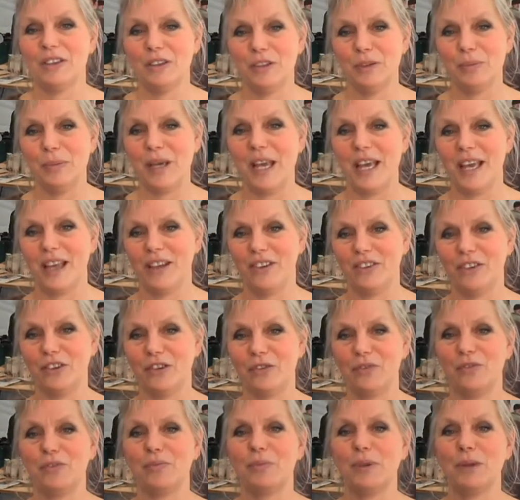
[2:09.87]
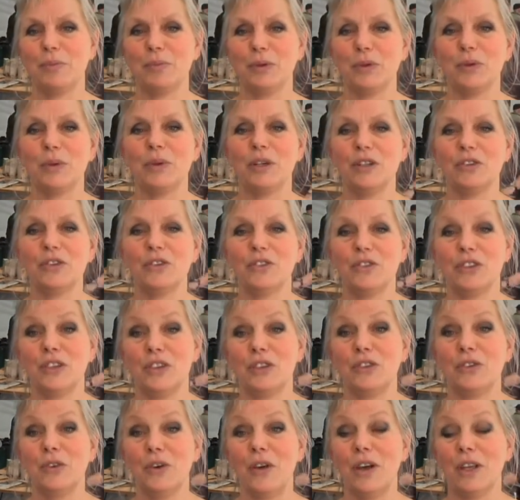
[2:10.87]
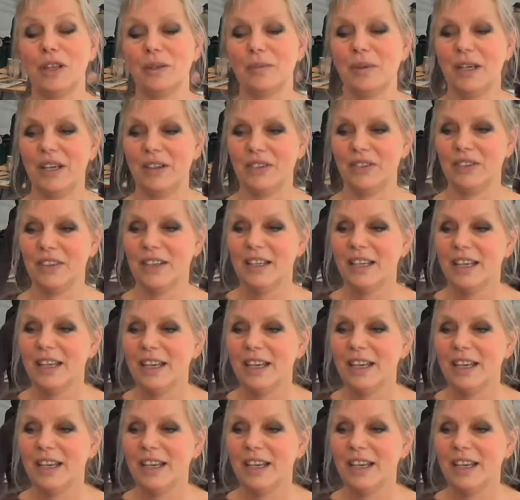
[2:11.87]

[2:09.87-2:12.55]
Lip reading: the demand of people who are interested in trying them out.